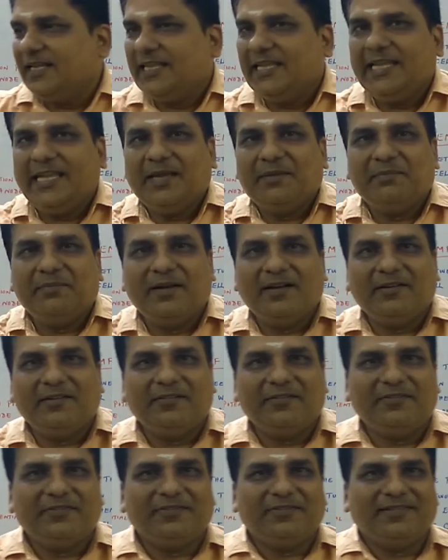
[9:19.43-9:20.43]

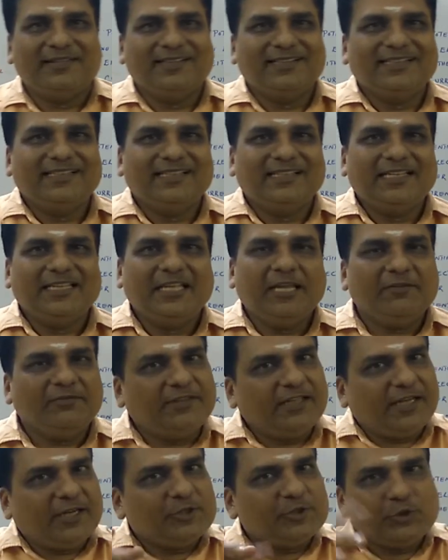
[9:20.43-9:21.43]
EMF. If
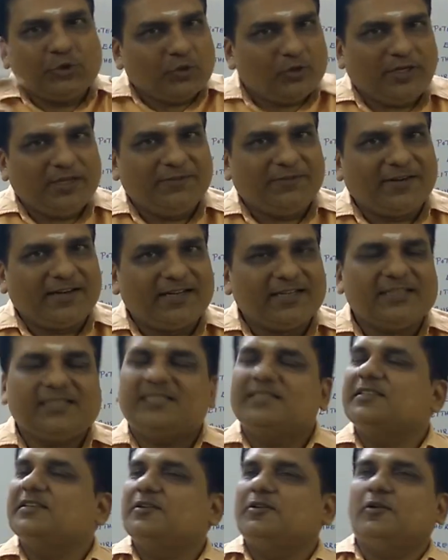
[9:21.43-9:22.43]
there is no difference,
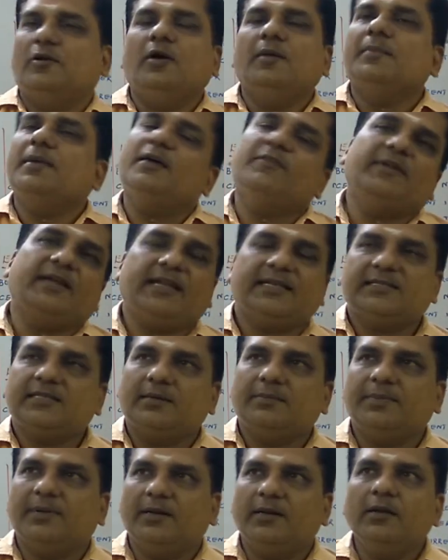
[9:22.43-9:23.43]
for
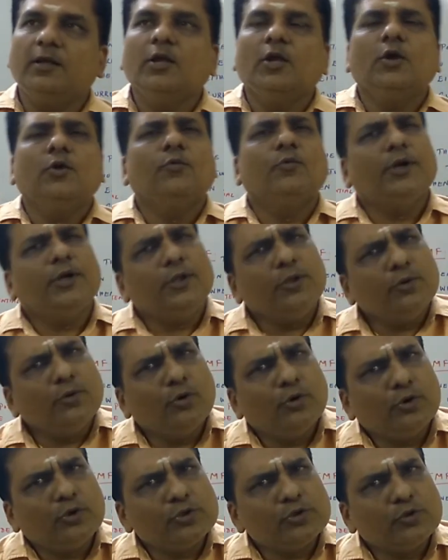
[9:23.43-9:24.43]
example, why do you
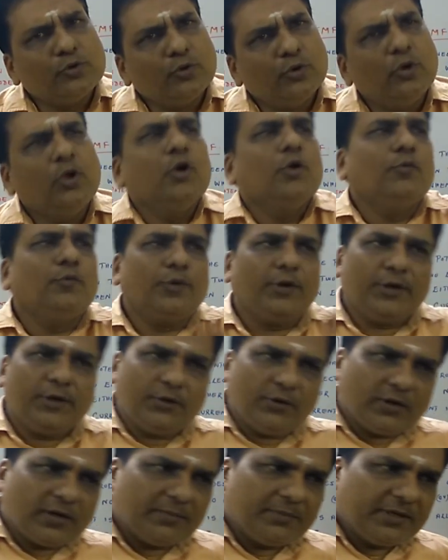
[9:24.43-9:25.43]
go to school? Why do
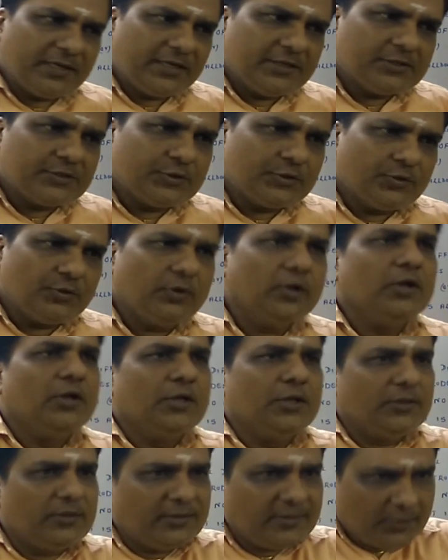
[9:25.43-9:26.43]
you come to
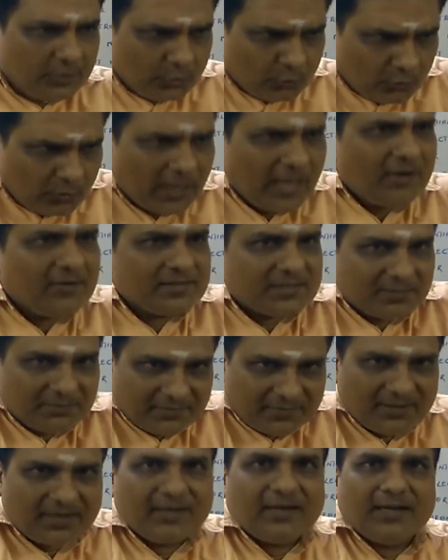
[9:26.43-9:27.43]
institute? You have
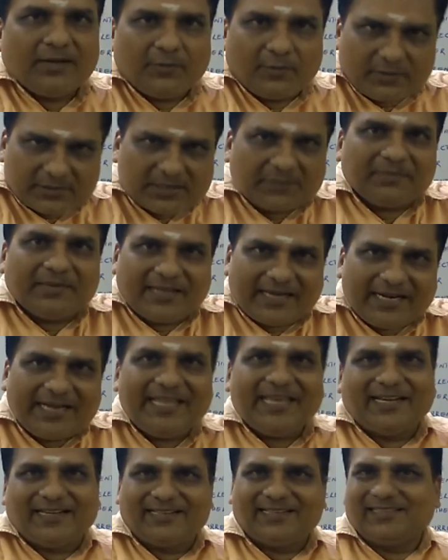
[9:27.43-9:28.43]
some
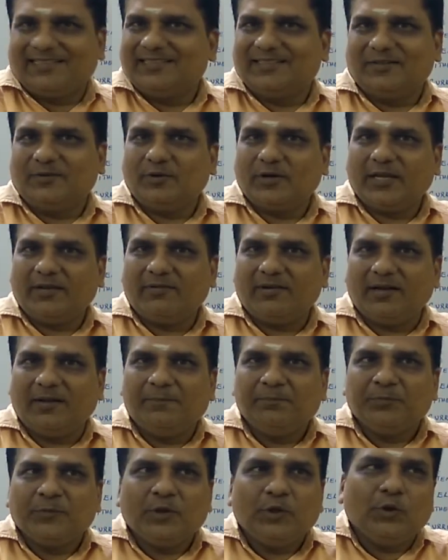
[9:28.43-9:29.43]
gradient. Okay,
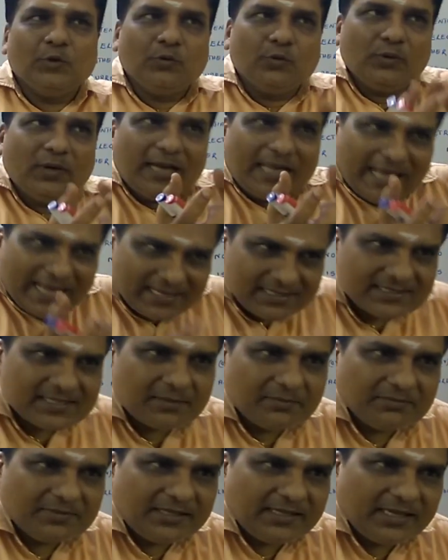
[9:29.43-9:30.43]
well, you lack
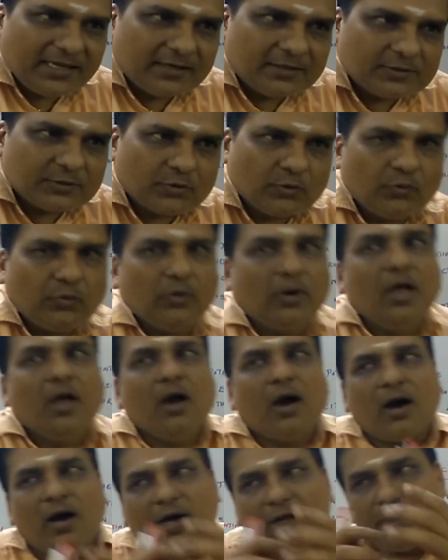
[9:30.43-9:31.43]
something at school
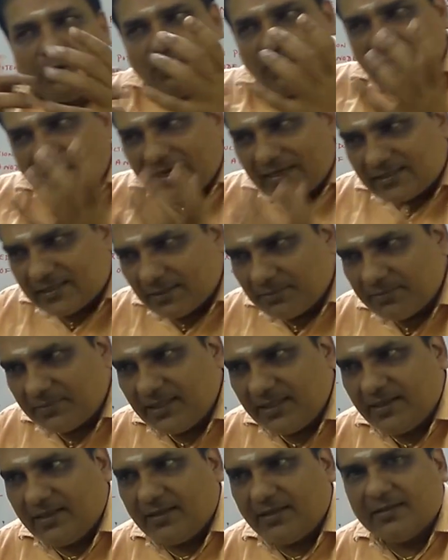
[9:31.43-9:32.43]
or you lack
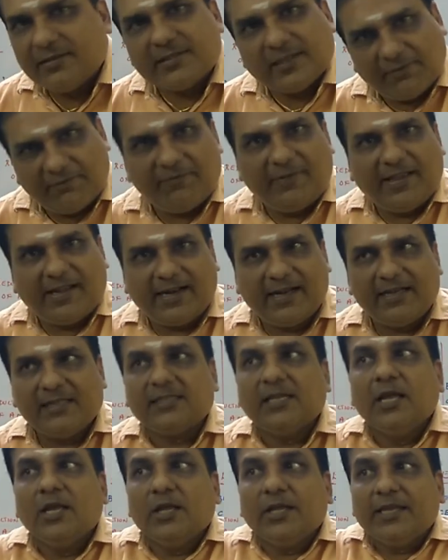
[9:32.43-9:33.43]
something somewhere
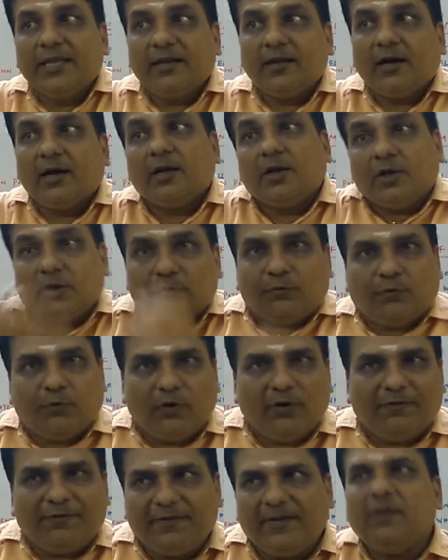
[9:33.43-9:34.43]
else. In order to
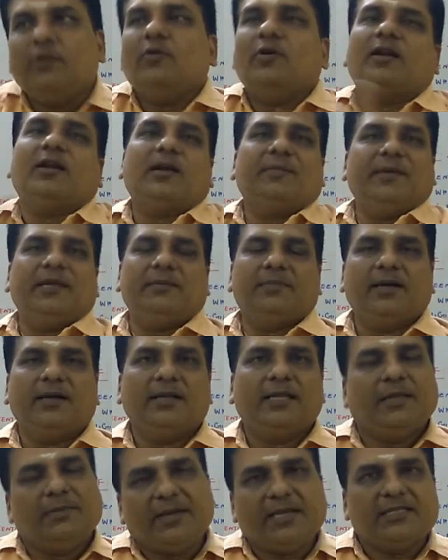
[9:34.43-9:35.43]
fulfill your
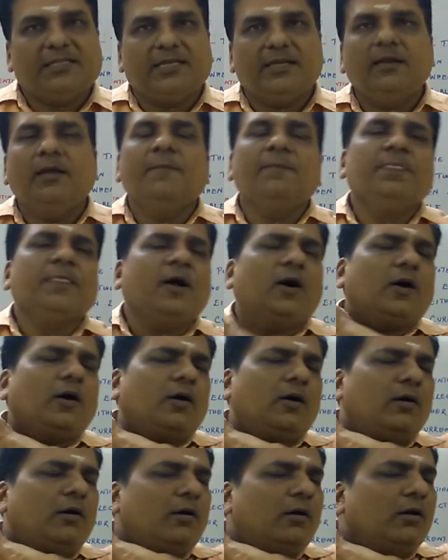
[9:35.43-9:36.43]
coming, imagine
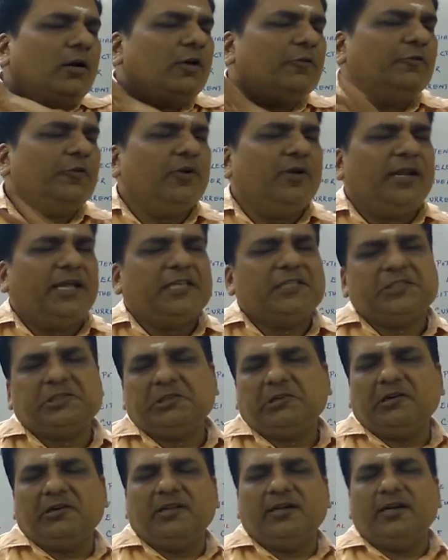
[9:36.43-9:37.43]
all of you are
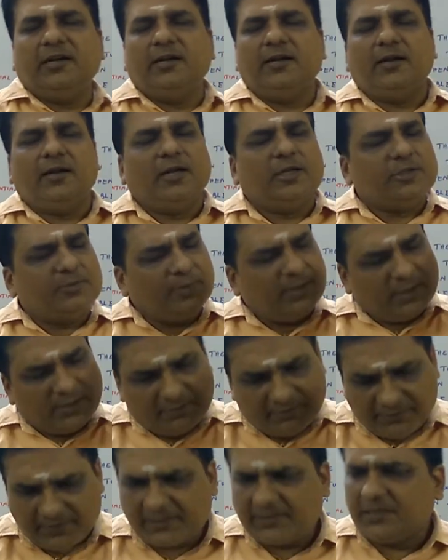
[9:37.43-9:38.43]
extraordinarily knowledgeable
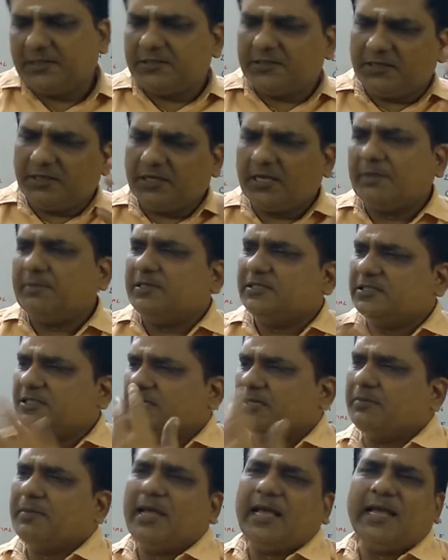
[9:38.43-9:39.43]
in physics,
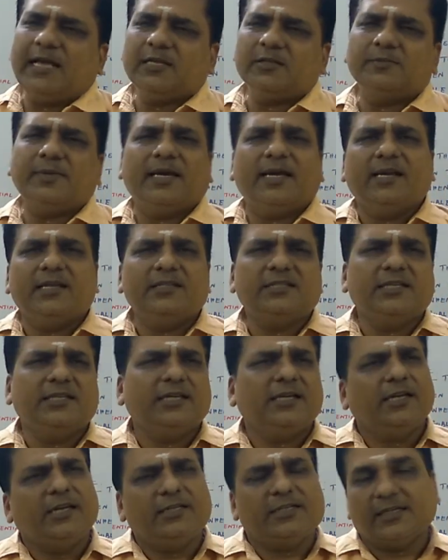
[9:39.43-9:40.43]
chemistry, math, biology,
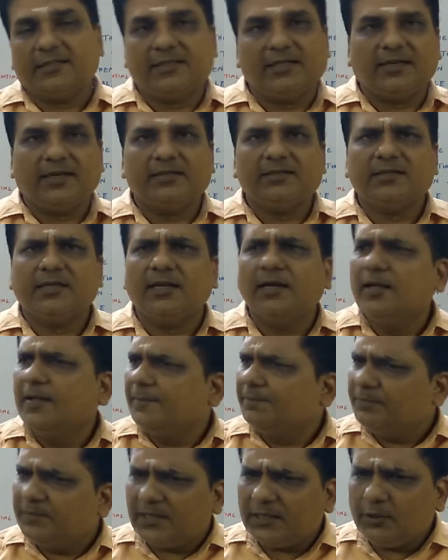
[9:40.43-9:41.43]
English, etc.,
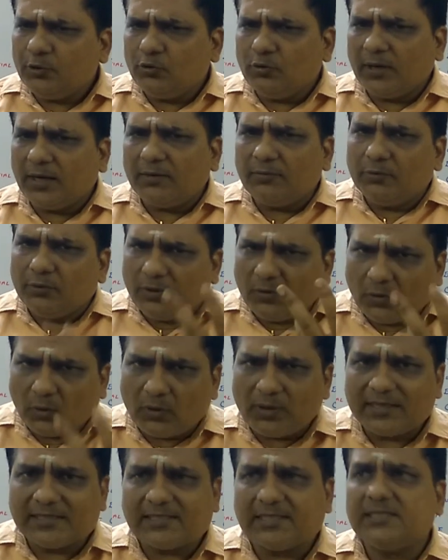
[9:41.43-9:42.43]
etc. Then you have
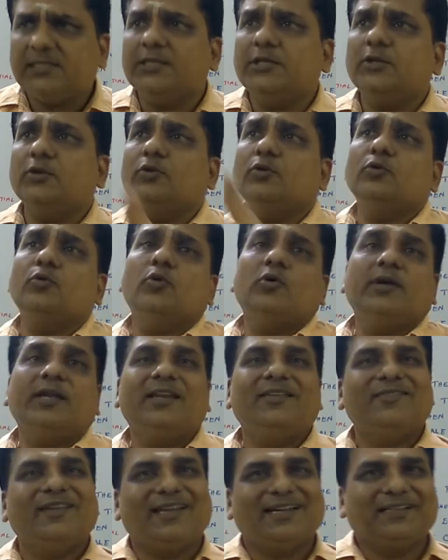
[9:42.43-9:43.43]
no necessity to go
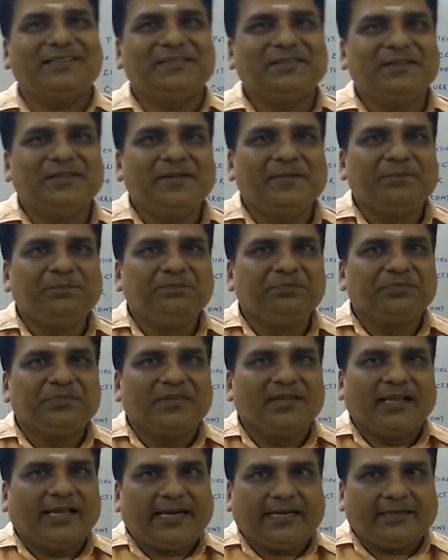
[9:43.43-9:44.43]
anywhere.
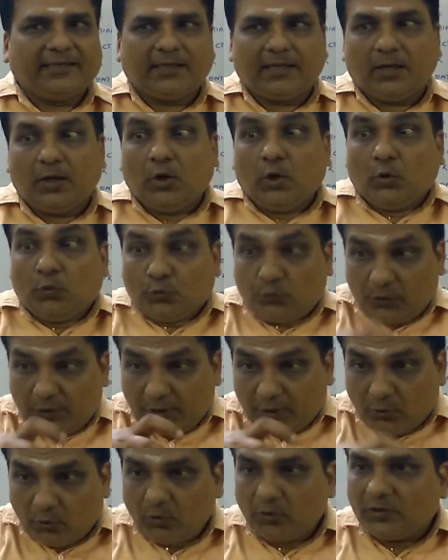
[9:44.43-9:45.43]
Correct?
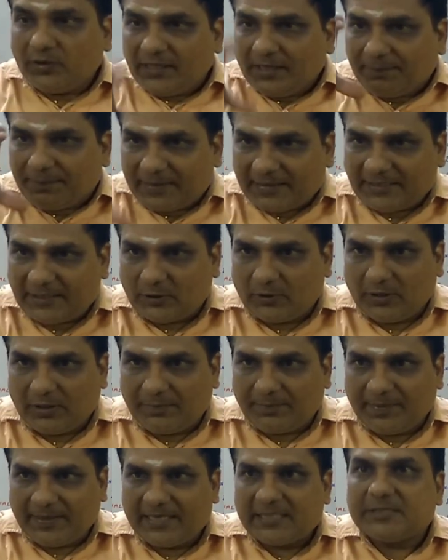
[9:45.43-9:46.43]
We go to a
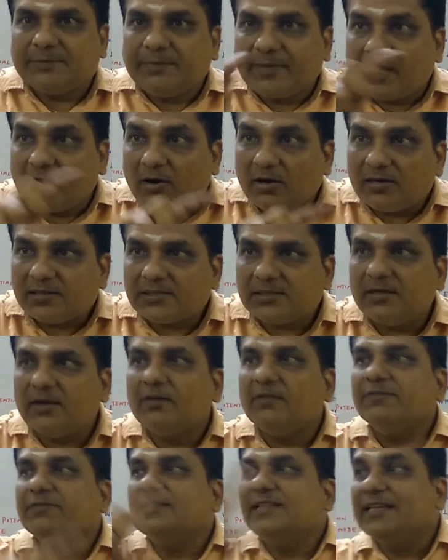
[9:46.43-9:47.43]
particular place because
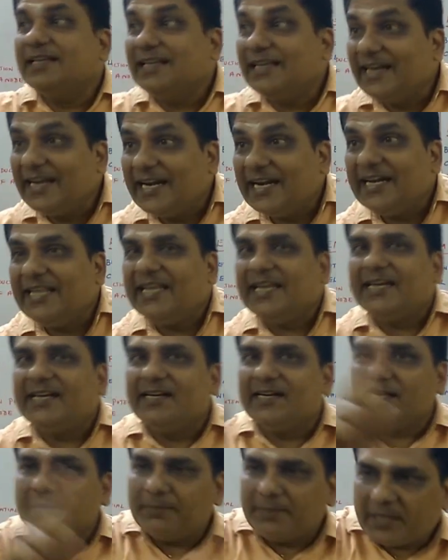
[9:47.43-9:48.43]
of the
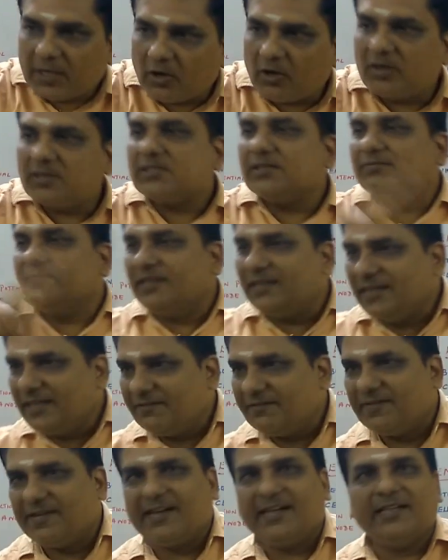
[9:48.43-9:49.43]
gradient, because of the
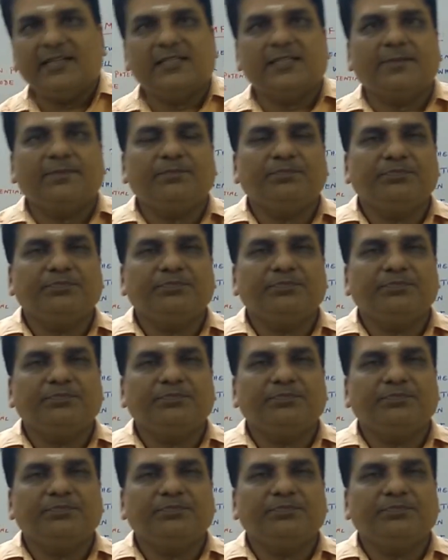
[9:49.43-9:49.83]
difference.